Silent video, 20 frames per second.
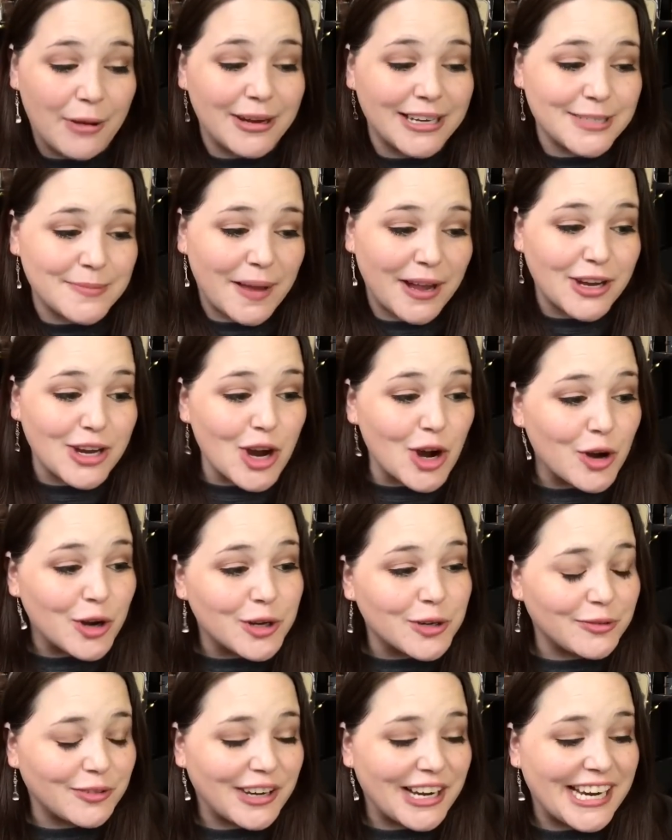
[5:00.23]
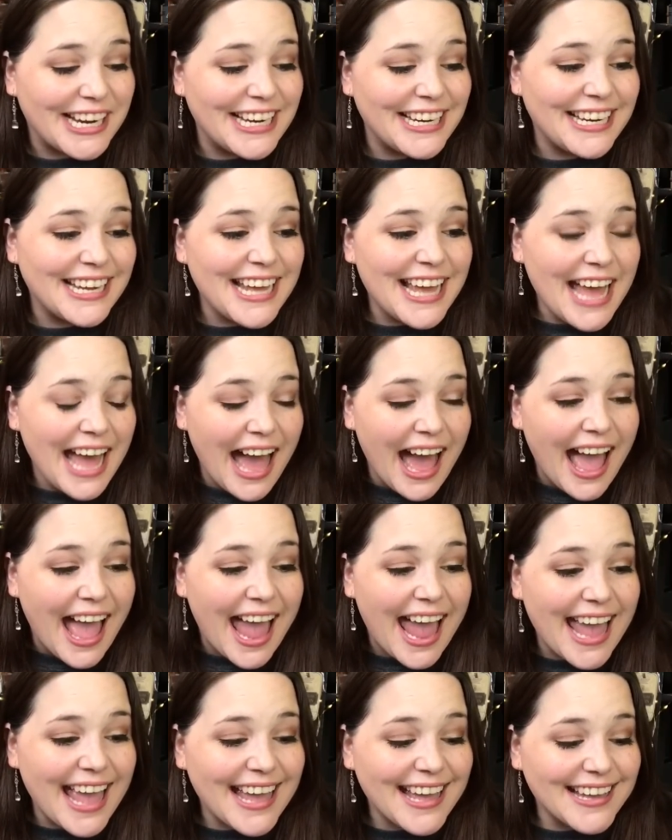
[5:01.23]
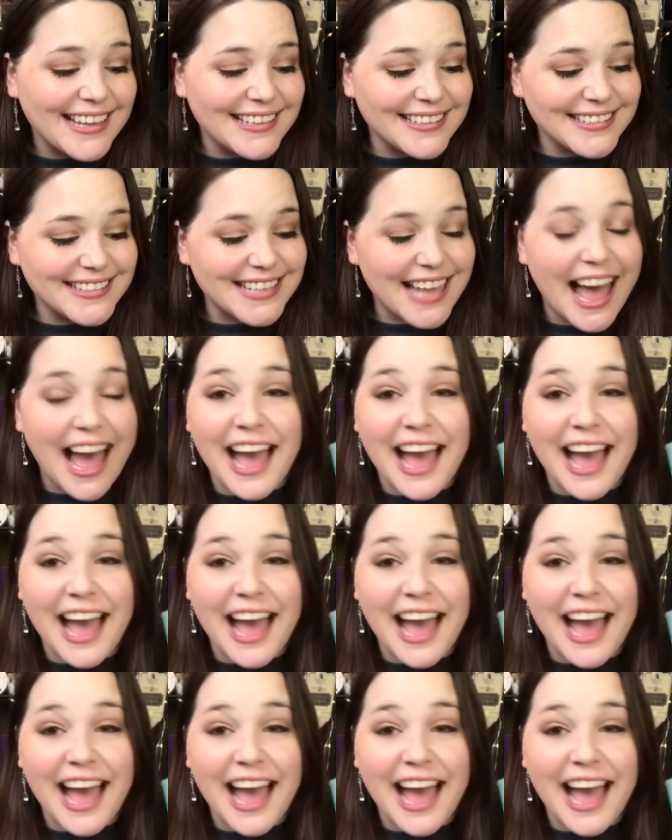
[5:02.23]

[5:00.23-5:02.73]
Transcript: It is my current read, and